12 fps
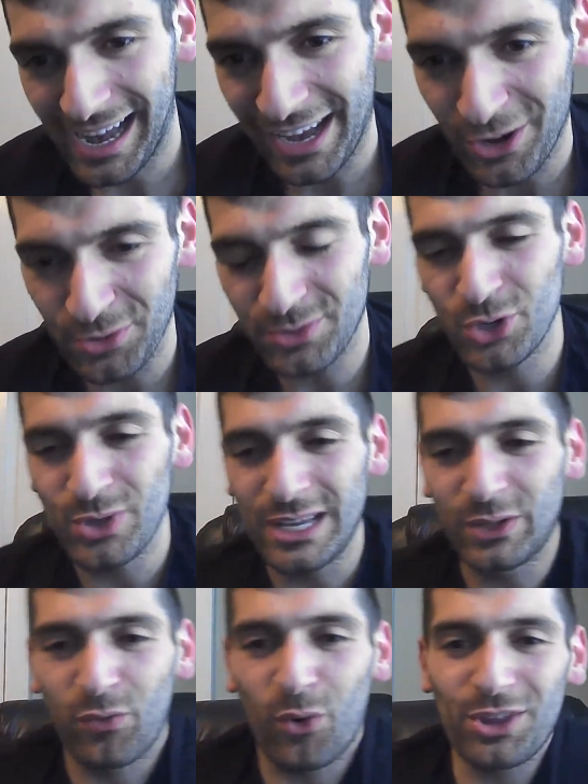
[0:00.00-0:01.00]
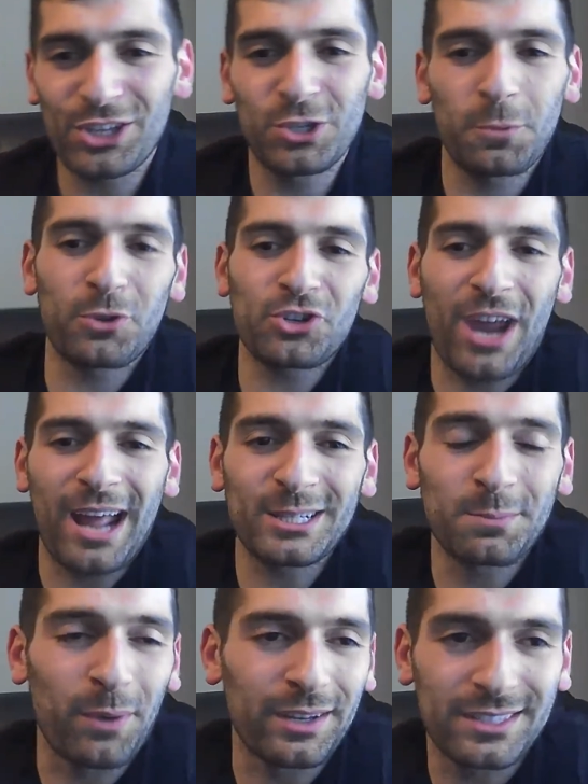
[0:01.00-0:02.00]
don't do these for the Super
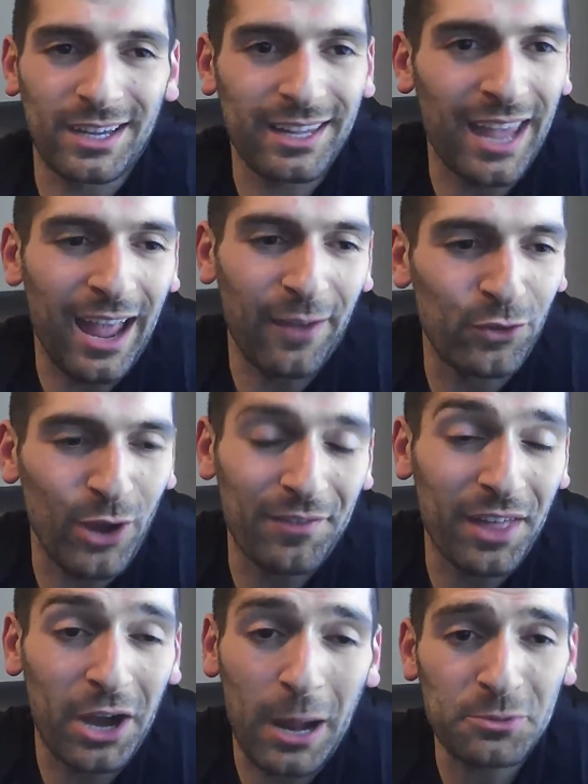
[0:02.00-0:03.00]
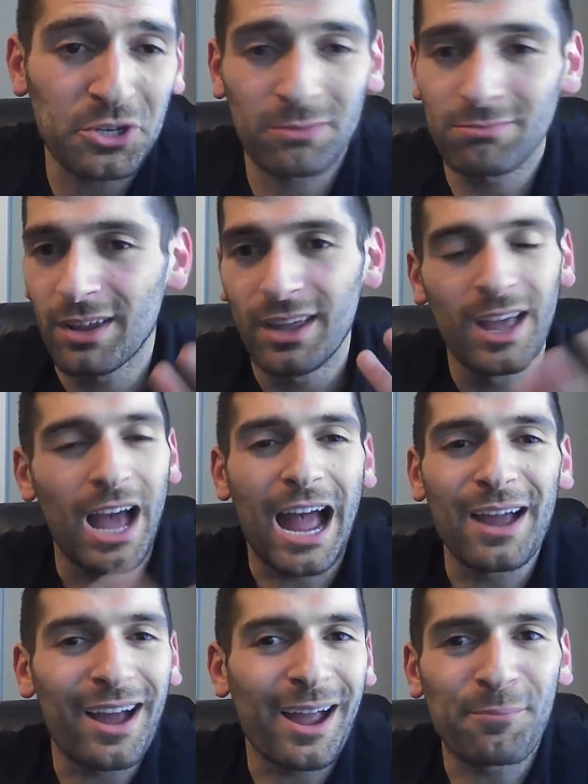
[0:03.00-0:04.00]
Chats, but if you have that option,
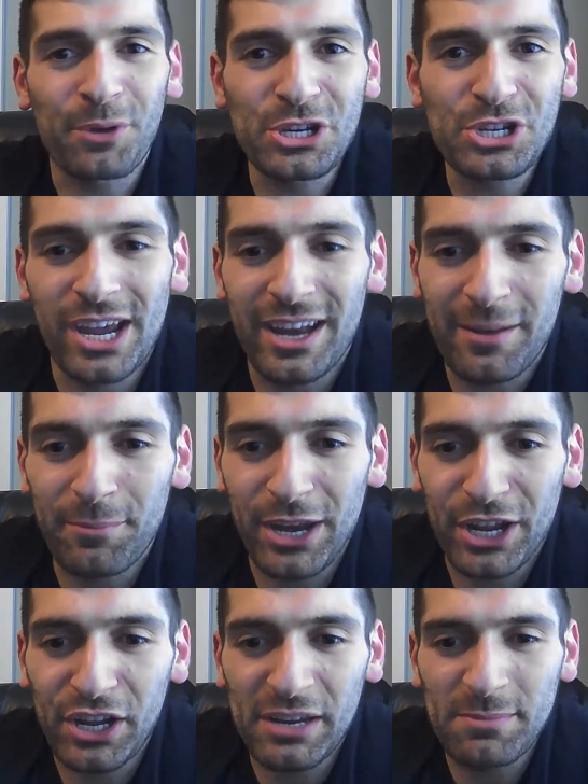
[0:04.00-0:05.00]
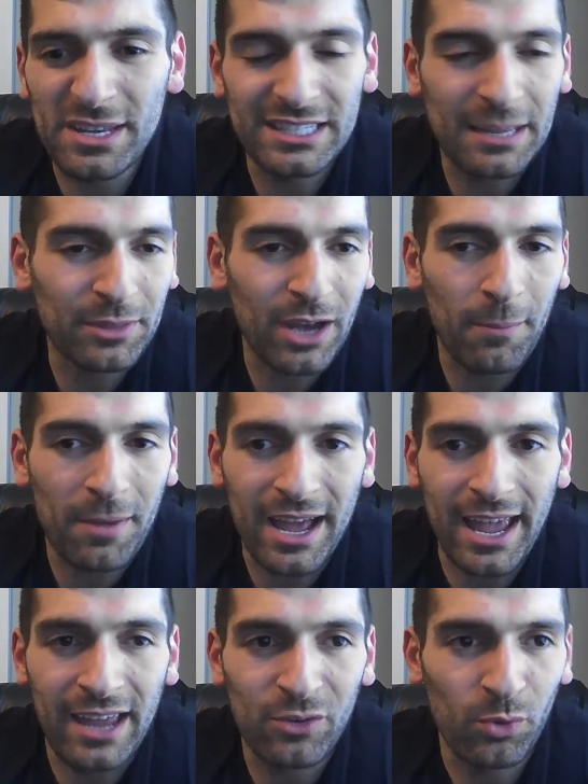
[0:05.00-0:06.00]
I appreciate it, but it could be something on
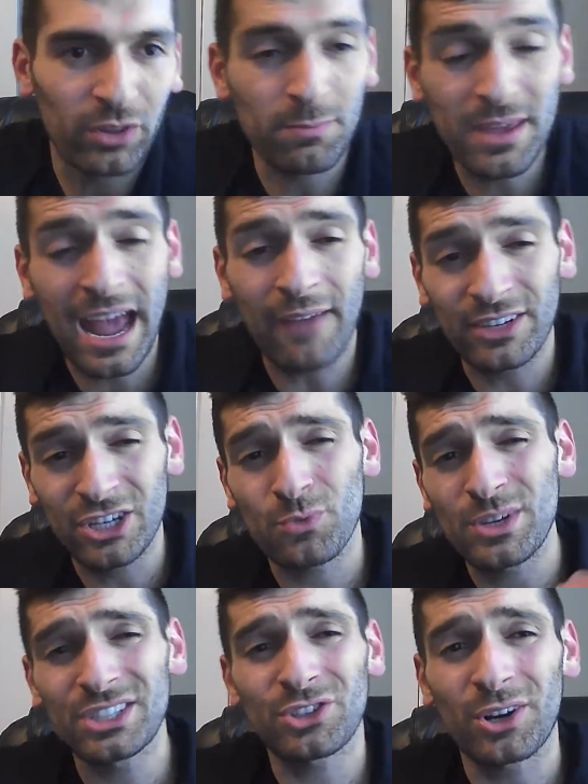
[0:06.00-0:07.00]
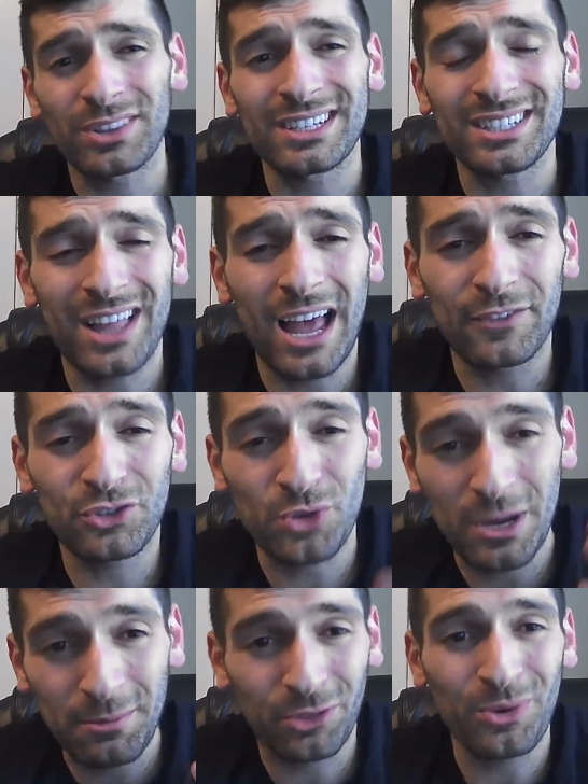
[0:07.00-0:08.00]
my end. With me having to restart this live
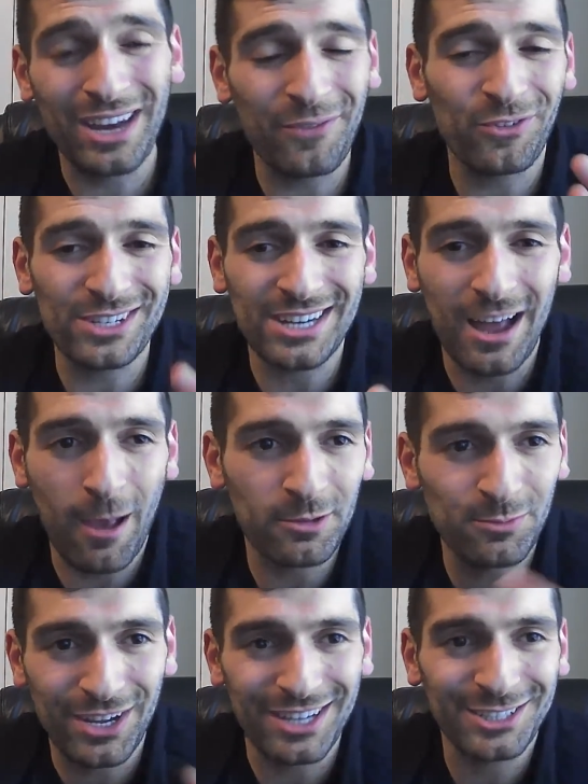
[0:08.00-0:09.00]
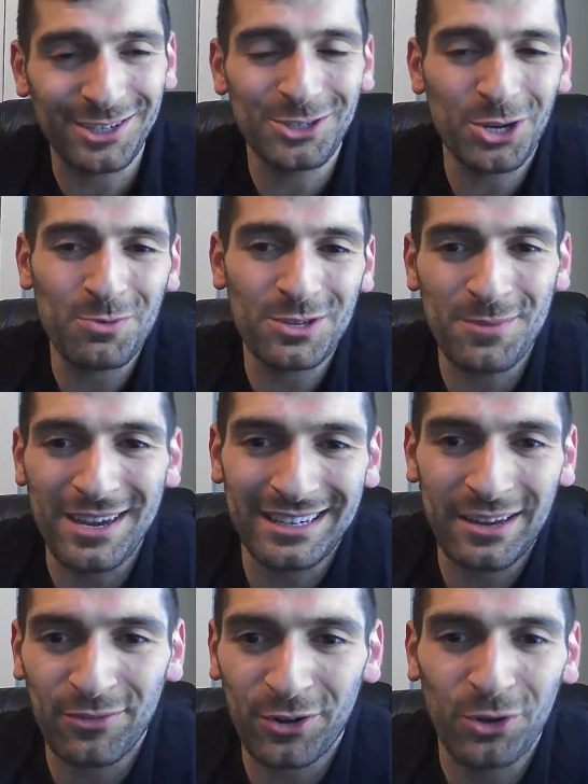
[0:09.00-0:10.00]
stream 3 different times because YouTube is being
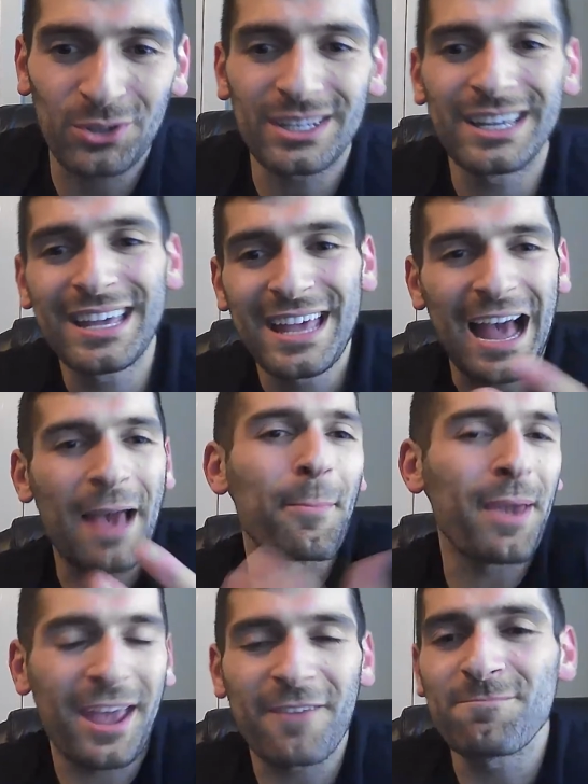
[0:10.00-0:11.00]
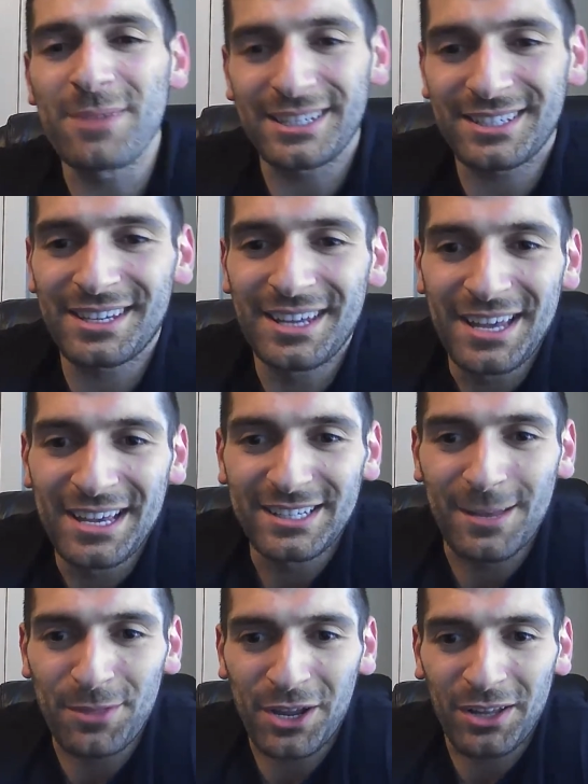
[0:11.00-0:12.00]
difficult, I may have missed
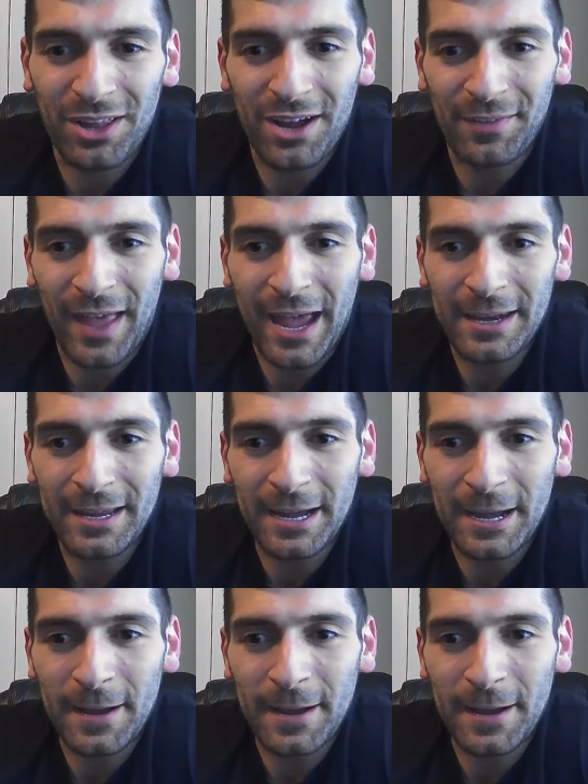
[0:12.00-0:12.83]
something along that.